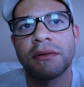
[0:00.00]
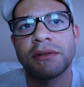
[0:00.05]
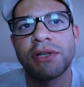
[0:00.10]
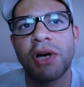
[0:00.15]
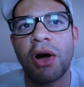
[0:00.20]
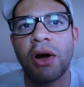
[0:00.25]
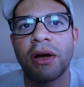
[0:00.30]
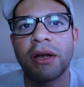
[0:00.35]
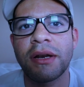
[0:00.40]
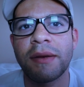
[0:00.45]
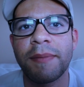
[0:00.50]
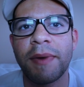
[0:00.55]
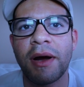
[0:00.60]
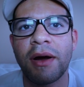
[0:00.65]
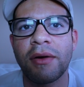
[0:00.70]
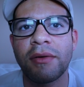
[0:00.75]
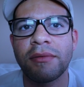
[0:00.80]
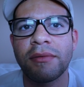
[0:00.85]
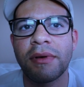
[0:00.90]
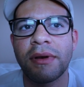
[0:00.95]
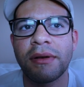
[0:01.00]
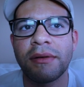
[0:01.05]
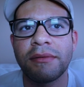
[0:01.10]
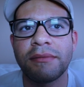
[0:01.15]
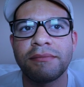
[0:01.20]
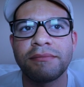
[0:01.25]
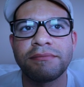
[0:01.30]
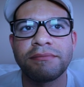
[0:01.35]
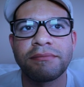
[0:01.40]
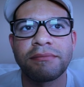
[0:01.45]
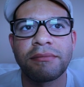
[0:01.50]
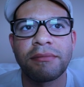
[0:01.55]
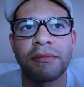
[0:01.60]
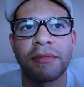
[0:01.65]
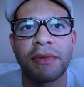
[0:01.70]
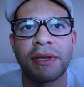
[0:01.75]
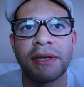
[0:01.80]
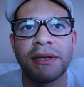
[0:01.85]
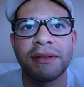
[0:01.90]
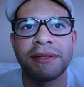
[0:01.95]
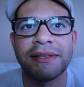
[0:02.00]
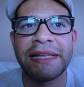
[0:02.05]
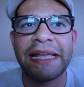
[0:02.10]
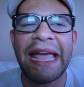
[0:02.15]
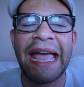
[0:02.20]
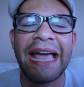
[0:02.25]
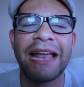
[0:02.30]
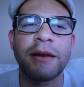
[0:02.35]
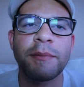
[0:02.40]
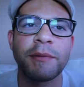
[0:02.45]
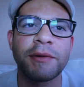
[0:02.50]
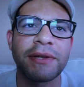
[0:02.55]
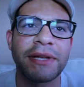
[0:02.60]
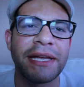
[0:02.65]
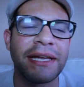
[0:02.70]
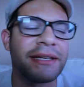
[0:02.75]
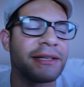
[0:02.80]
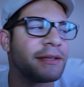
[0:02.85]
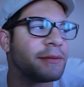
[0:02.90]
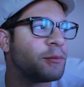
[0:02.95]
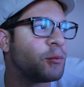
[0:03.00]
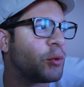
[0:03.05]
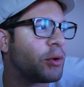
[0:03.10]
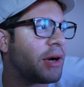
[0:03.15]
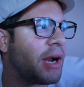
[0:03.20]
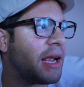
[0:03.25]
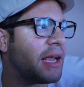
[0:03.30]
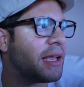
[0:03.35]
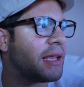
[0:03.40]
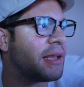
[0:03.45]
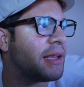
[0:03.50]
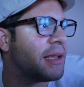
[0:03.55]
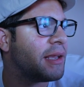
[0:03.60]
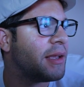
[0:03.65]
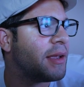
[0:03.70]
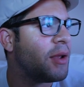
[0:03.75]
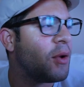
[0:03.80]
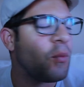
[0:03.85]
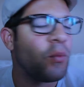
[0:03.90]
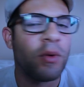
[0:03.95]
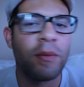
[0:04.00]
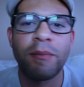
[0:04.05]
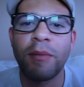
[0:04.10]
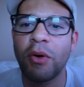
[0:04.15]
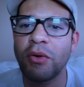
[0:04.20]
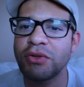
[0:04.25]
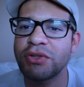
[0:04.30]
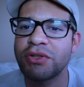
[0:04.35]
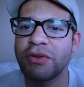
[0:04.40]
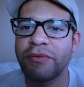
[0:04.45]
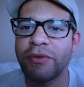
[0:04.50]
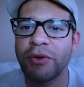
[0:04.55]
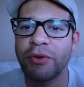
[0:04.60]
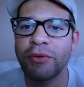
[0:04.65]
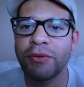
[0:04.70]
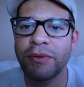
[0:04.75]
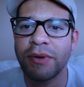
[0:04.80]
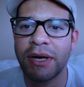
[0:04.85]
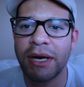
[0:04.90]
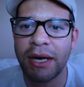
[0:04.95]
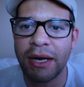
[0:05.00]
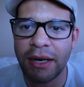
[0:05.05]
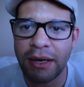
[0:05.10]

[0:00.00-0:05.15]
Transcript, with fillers: talking about the animal kingdom where most of you